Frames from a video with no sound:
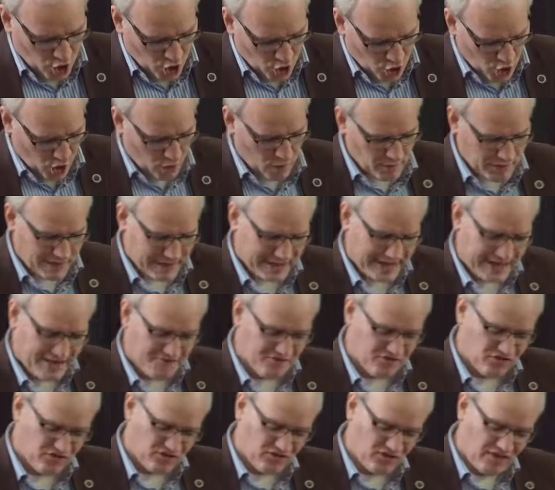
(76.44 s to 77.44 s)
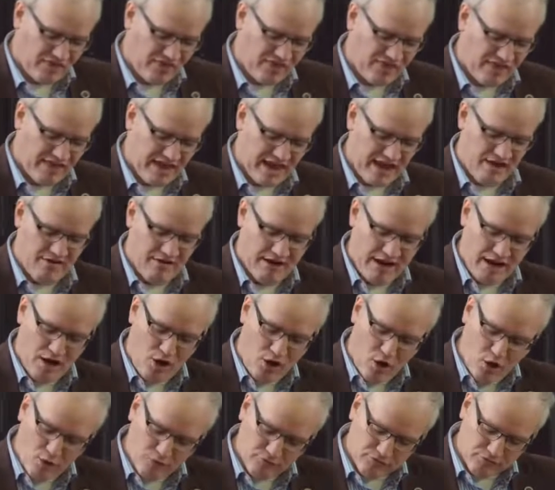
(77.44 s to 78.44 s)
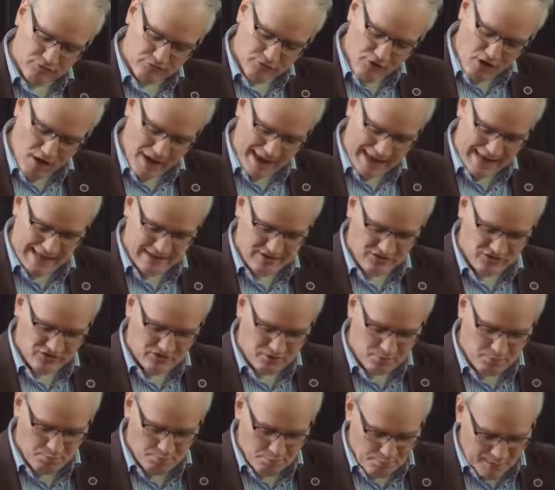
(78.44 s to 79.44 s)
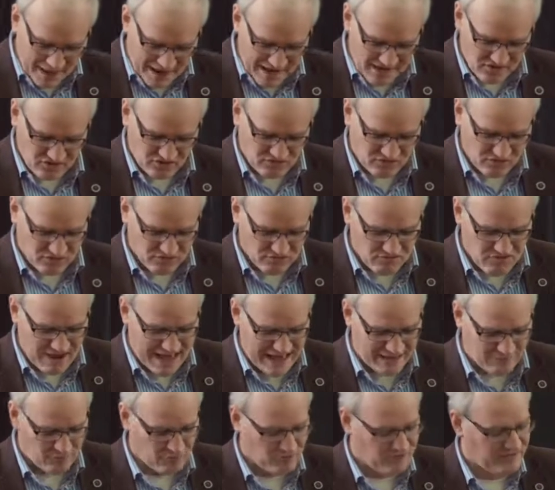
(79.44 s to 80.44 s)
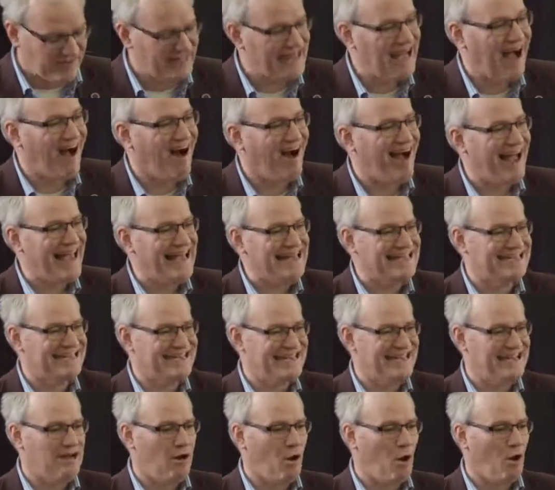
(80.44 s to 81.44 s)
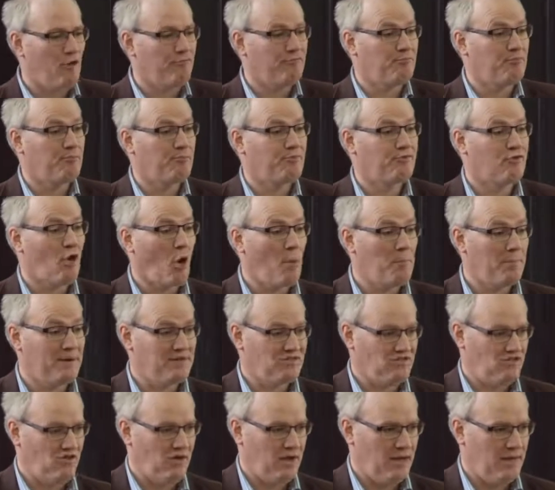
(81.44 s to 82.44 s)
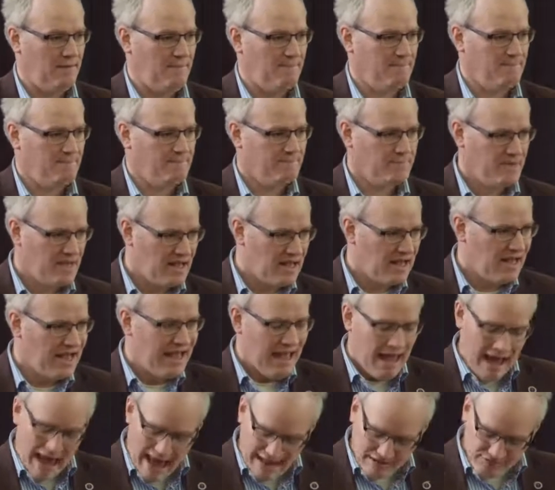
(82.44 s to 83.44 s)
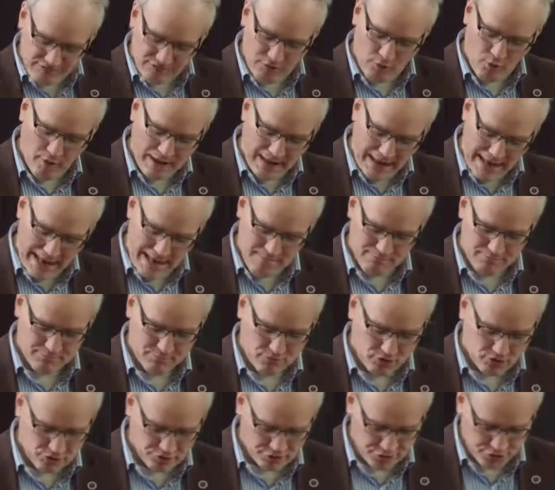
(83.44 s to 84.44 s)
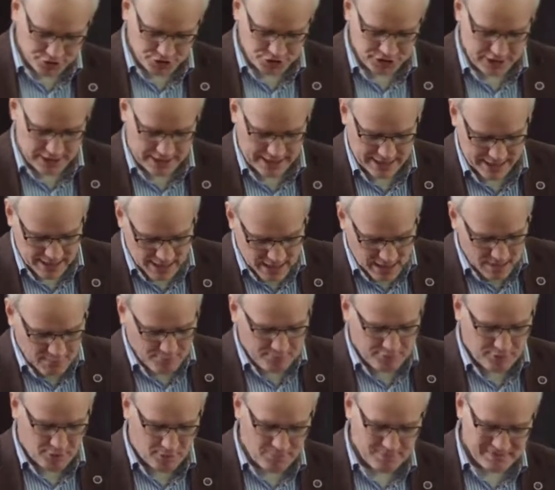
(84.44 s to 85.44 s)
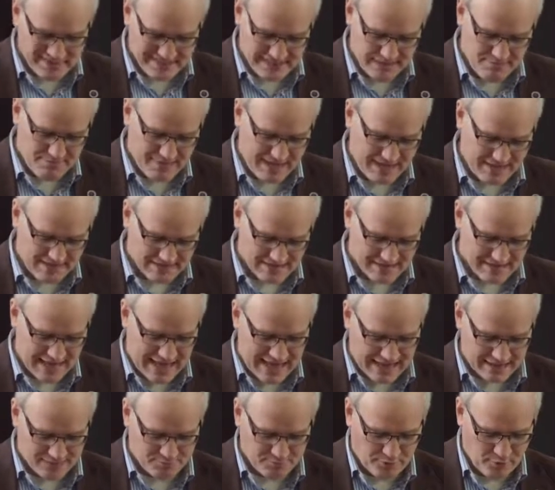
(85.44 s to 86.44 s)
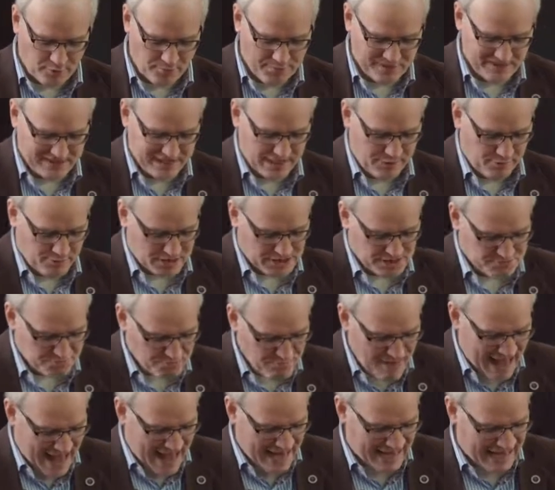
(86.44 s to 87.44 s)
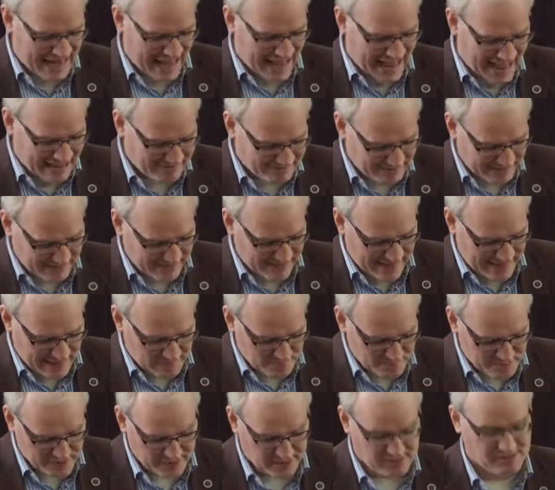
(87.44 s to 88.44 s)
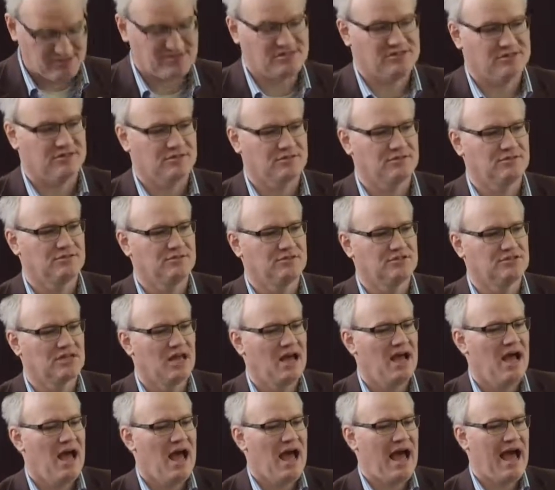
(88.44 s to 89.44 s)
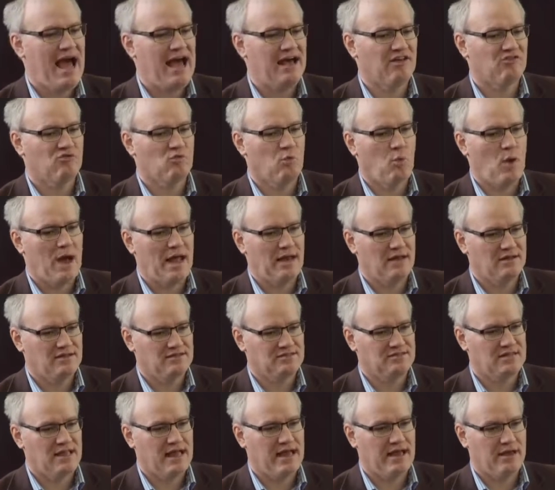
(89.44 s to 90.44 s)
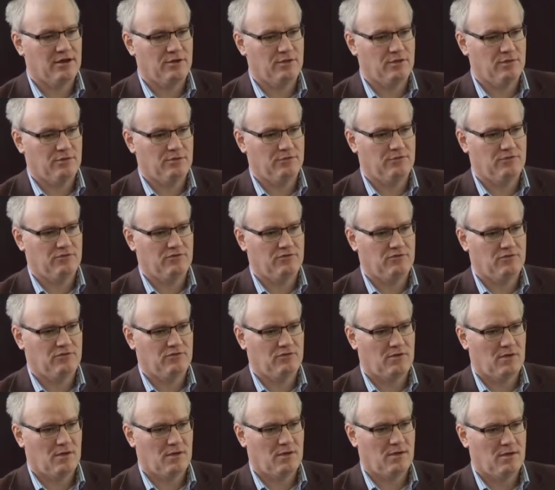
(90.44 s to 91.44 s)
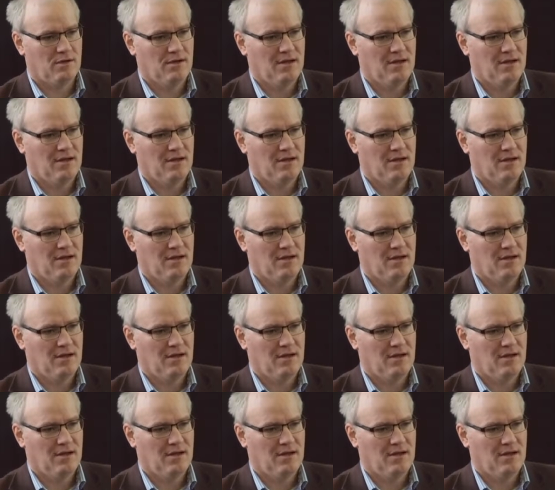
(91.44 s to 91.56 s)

Locke gives us a theory of rights based around the idea of property. And for him, crucially, property means that property which men have in their persons as well as their goods.